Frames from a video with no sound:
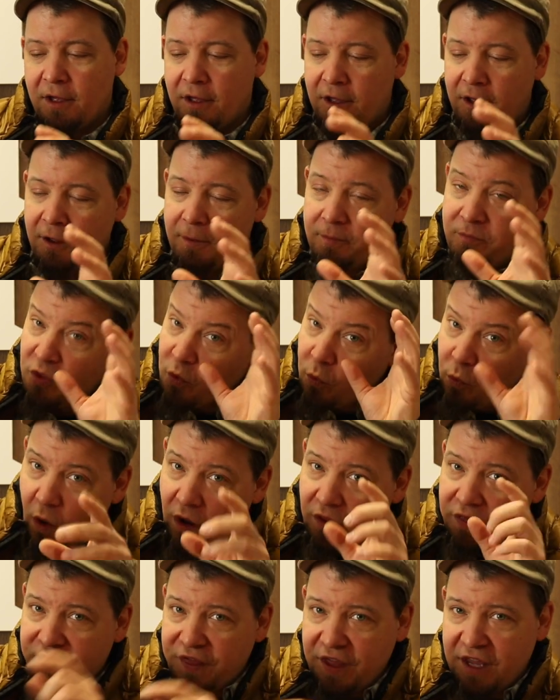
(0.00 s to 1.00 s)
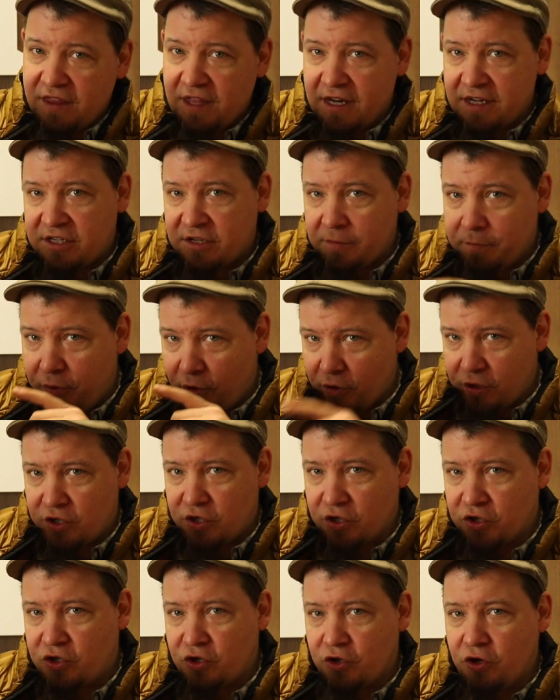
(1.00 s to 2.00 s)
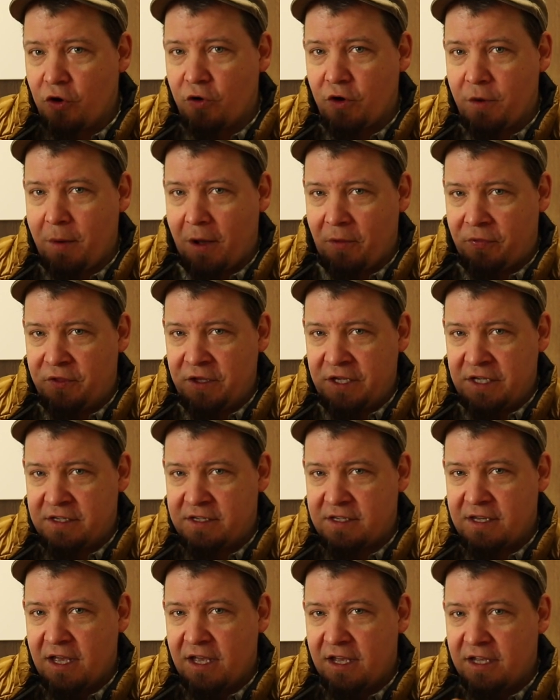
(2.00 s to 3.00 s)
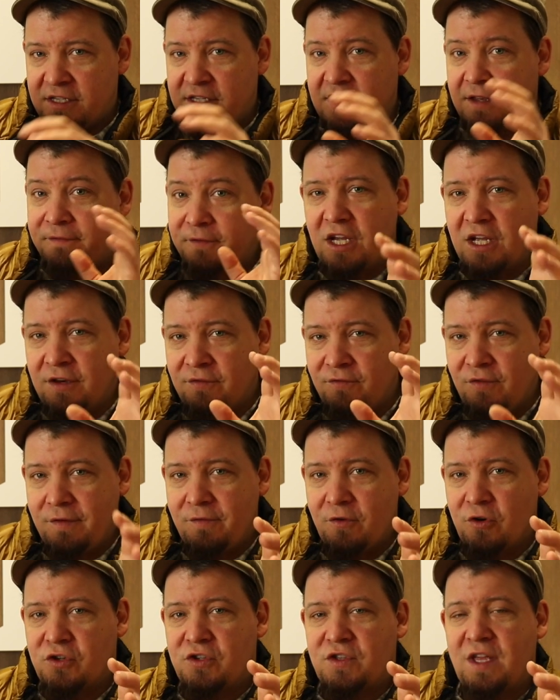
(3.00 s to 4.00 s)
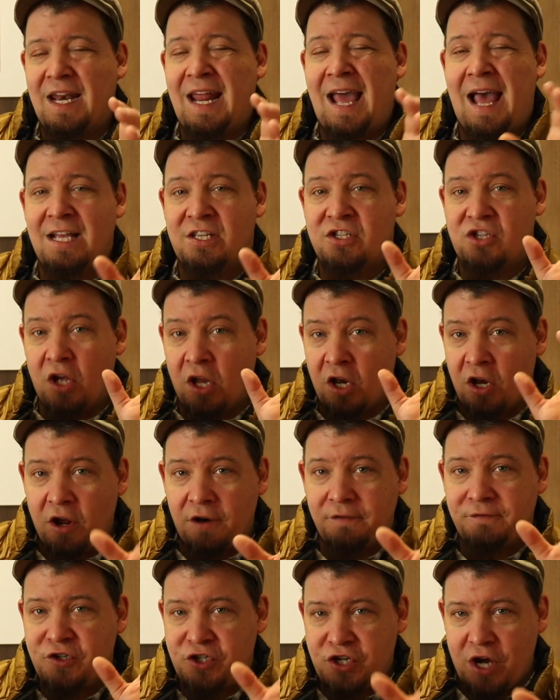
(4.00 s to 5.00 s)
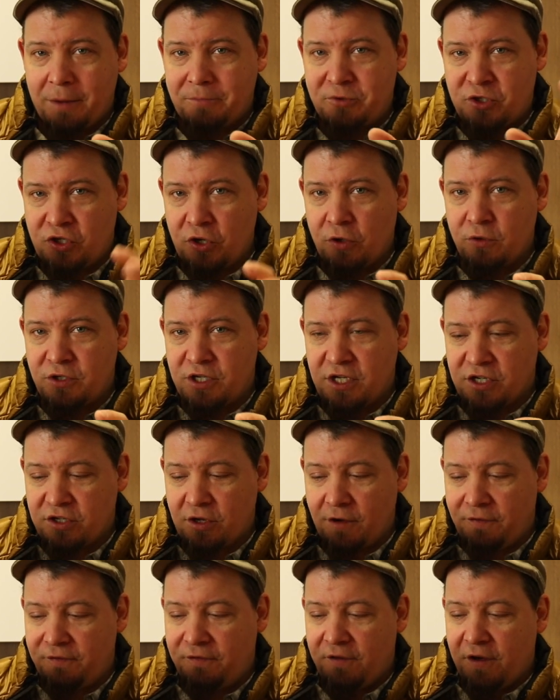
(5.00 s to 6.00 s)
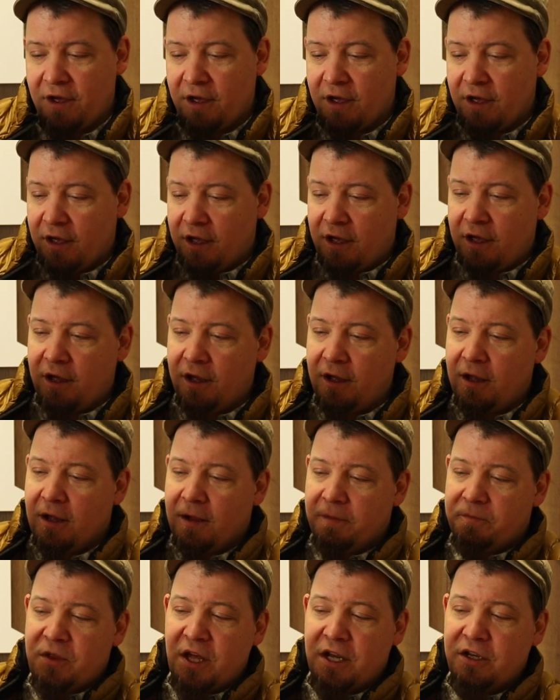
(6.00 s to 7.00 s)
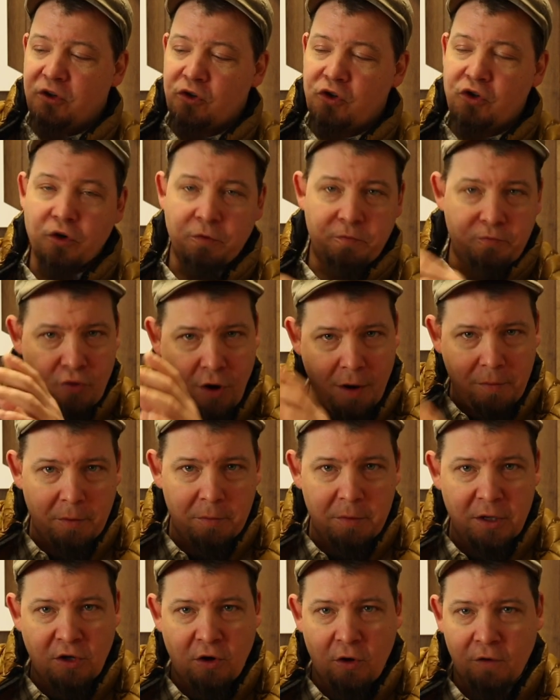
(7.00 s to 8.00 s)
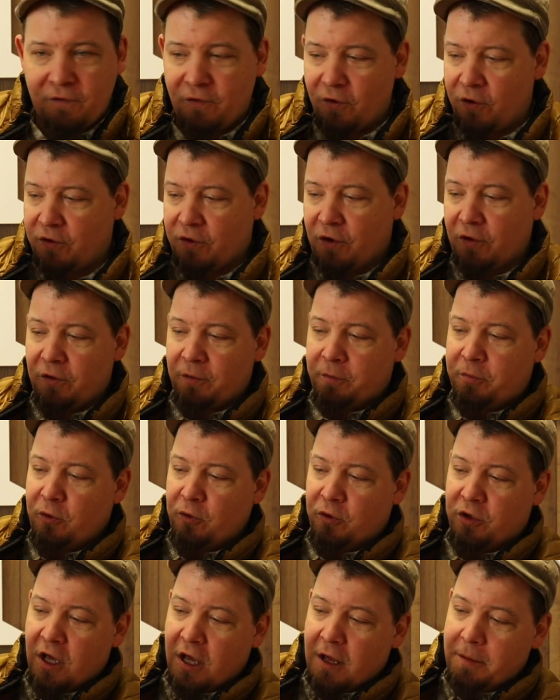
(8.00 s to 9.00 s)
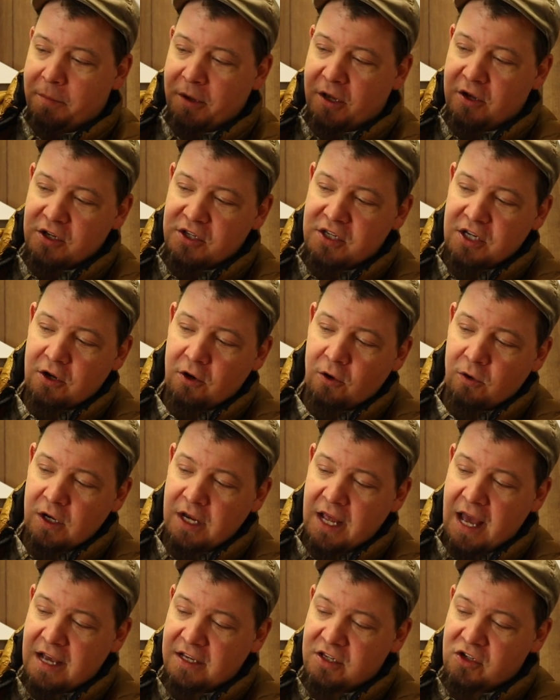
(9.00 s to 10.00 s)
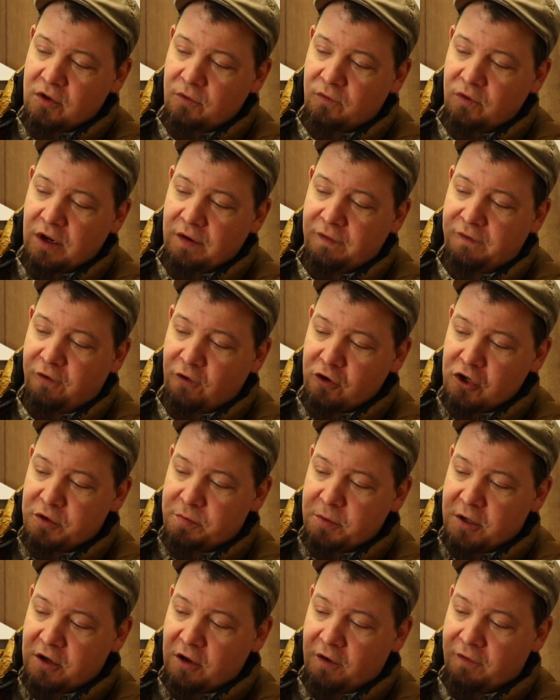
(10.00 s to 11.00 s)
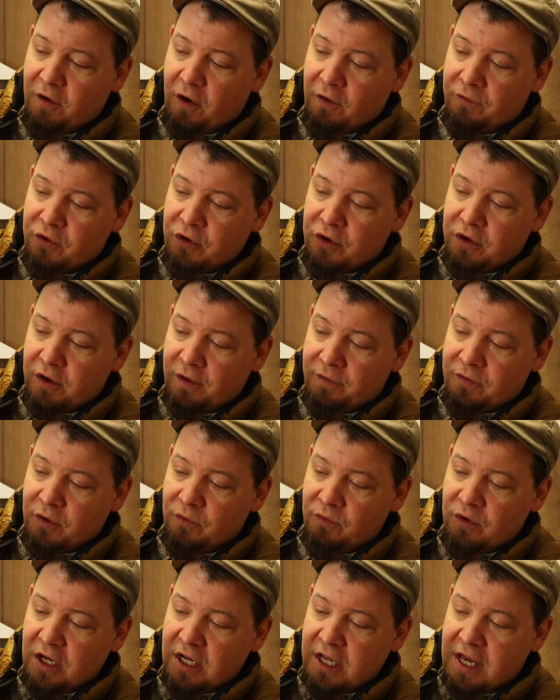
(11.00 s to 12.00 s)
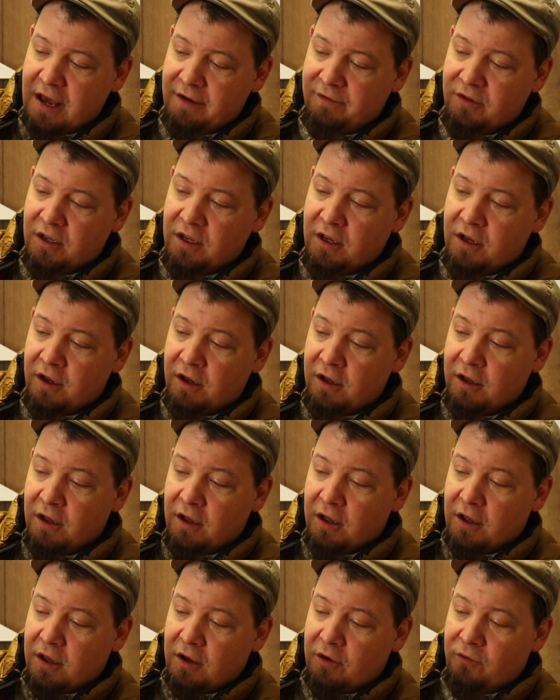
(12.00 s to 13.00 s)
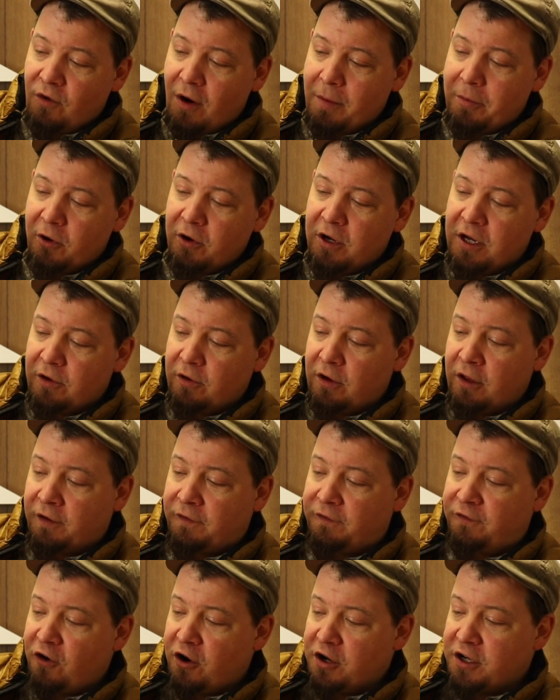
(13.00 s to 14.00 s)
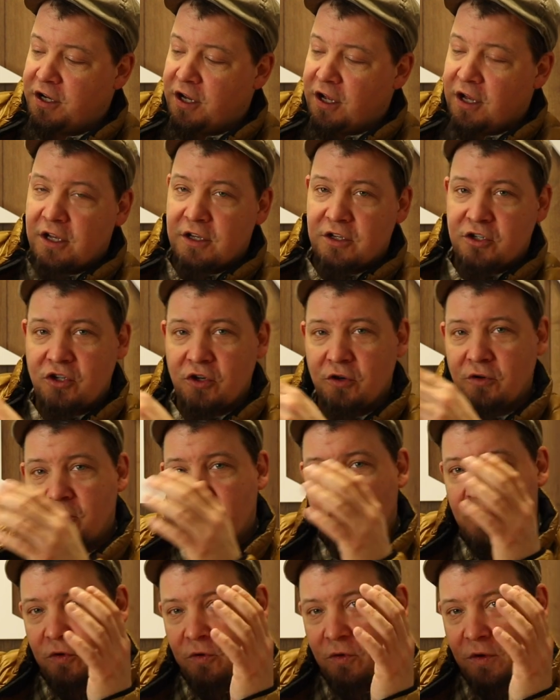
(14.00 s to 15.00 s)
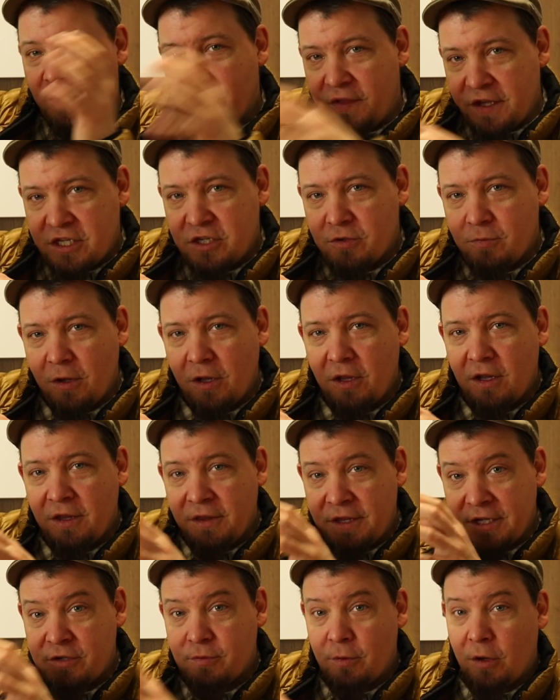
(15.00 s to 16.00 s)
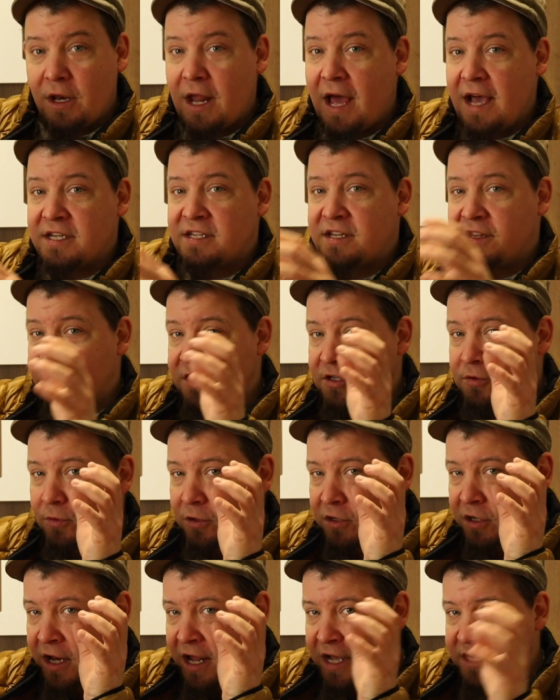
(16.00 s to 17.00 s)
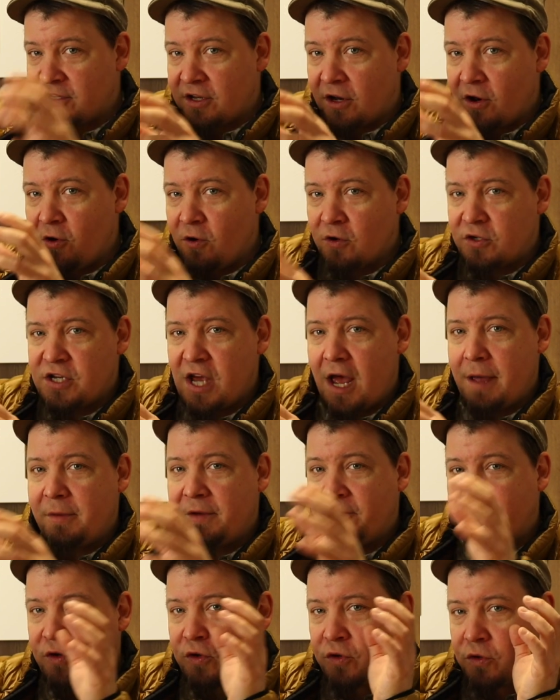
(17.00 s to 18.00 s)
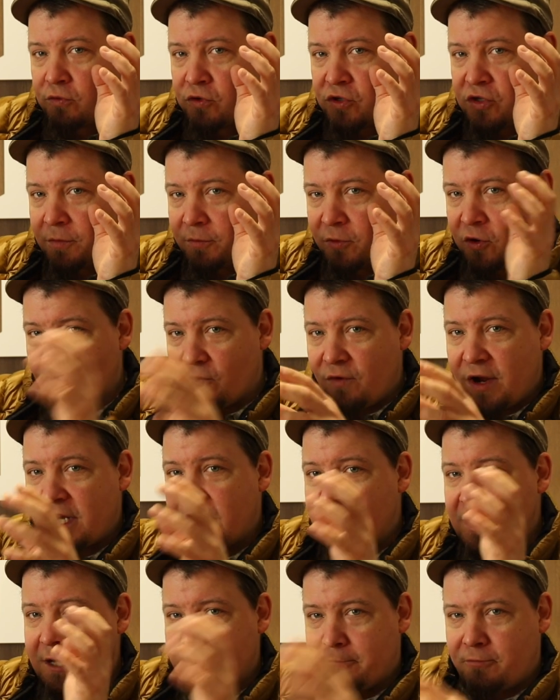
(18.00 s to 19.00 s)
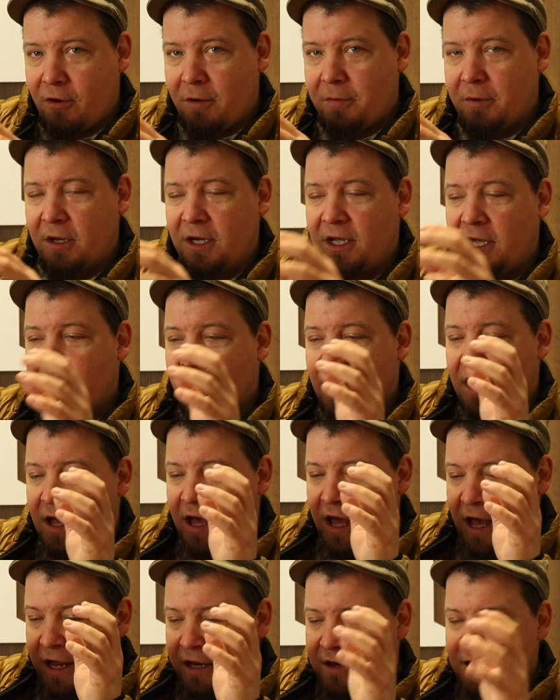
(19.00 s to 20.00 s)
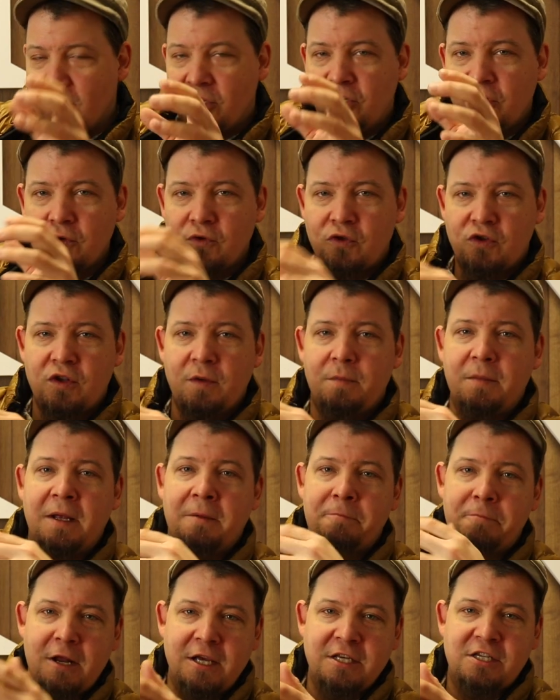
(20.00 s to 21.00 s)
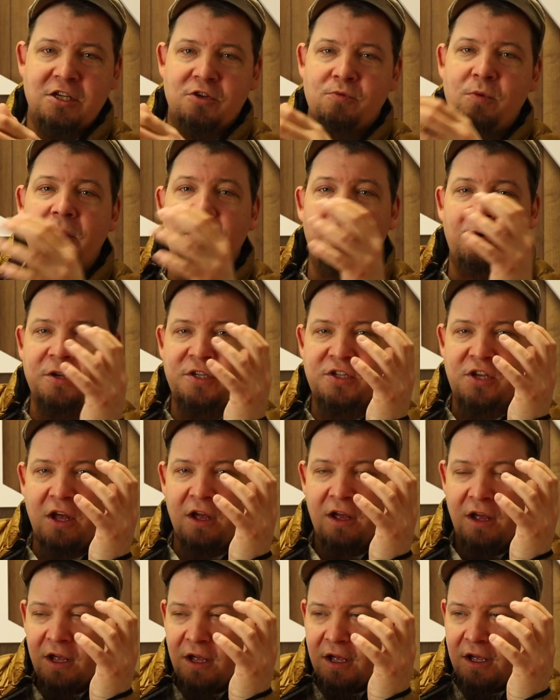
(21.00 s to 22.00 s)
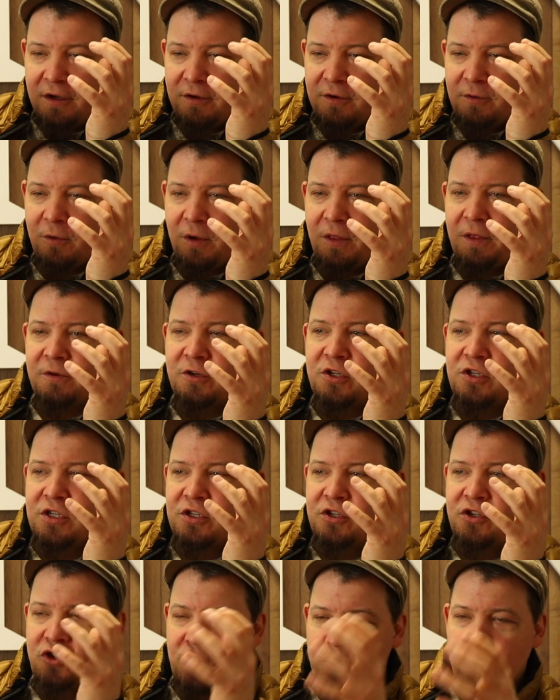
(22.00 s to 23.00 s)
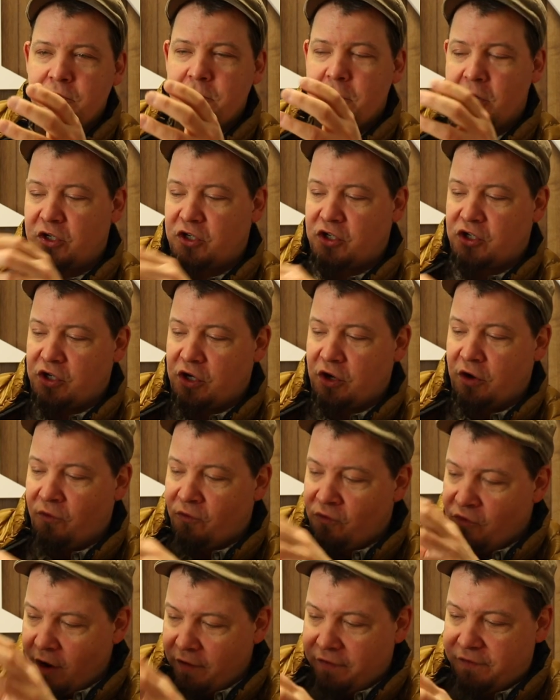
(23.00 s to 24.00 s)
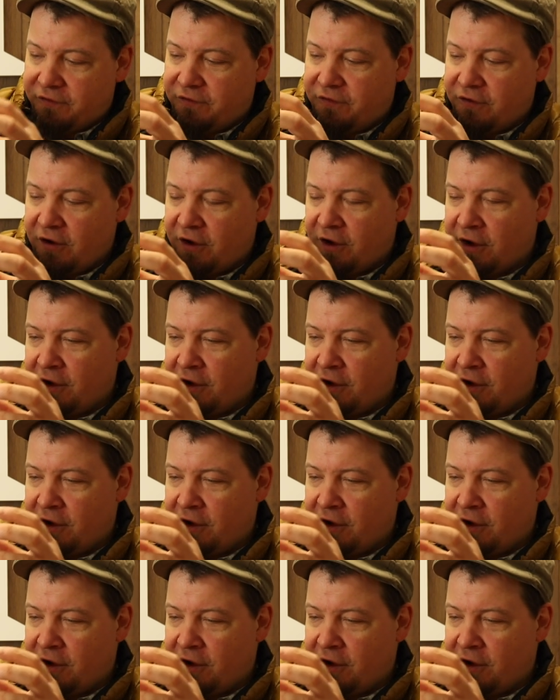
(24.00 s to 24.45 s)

The one thing that is important to note about these is if you're in rivers that has a lot of sharp stones and stuff, then you should probably go for another boot, because it only has the reinforcement of the really heavy rubber here in front. So this will last, and this will last a long time if you use them correctly and properly, and not use them in places where there is too much rough